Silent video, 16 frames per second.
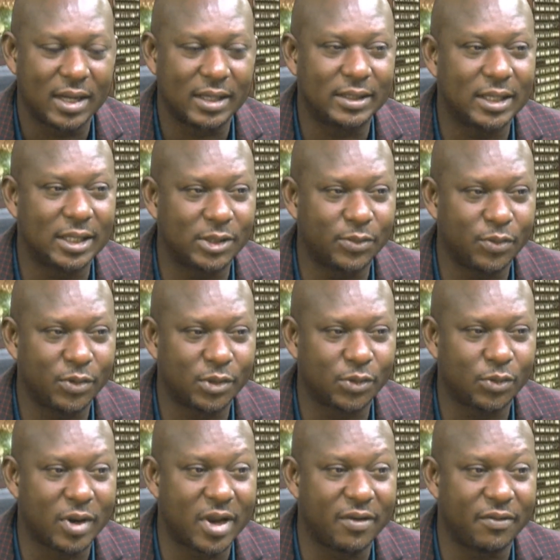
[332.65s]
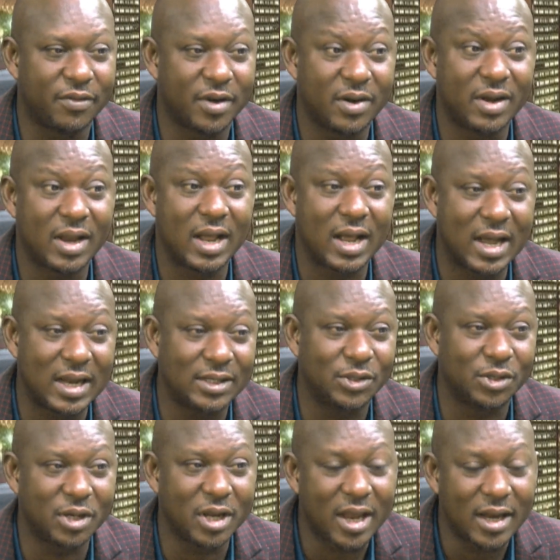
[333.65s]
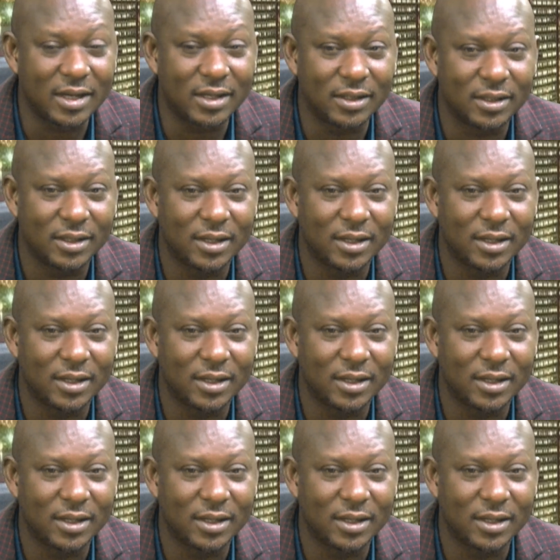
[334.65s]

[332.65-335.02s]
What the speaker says: Textbooks were very hard to get,